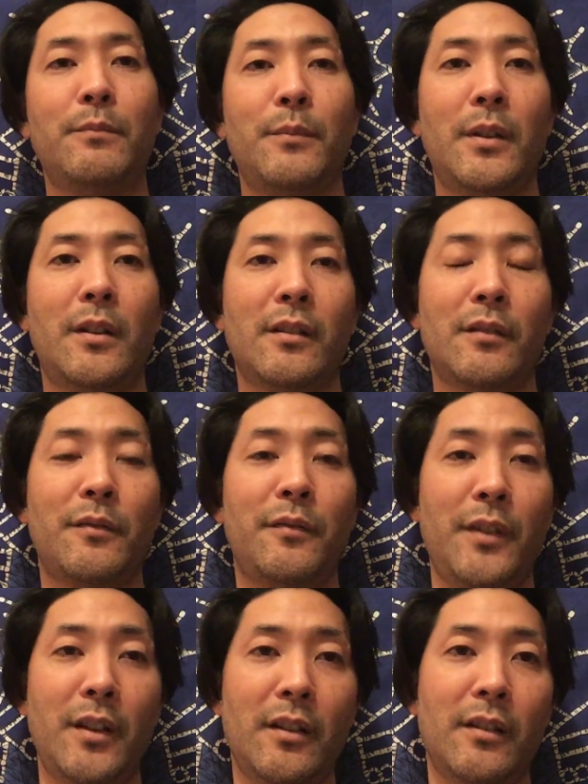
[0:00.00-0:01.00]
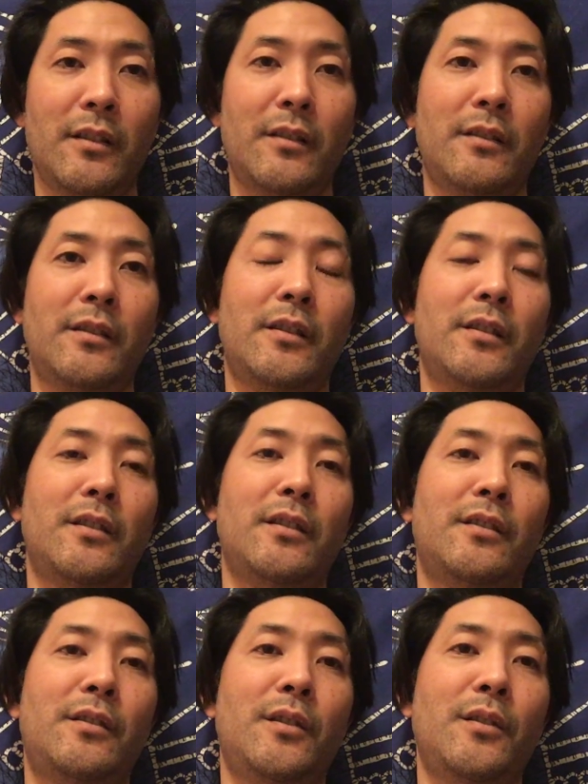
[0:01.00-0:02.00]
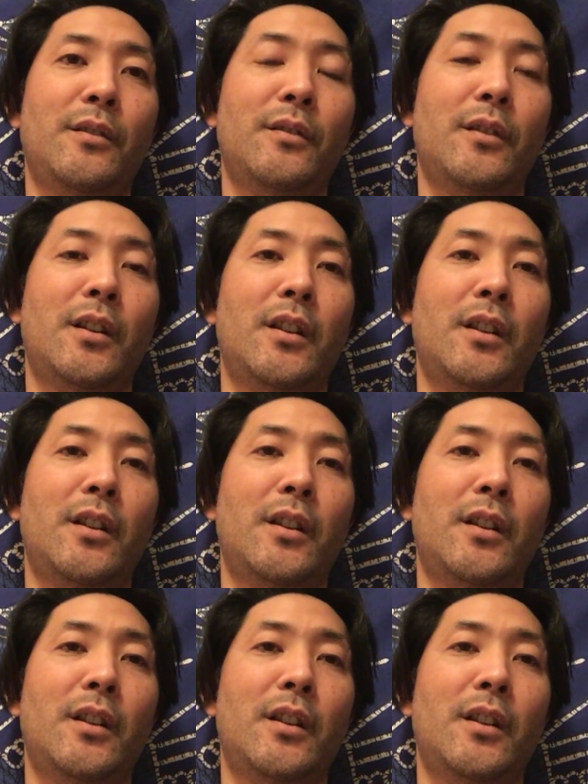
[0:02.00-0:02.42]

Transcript: Because of fear. So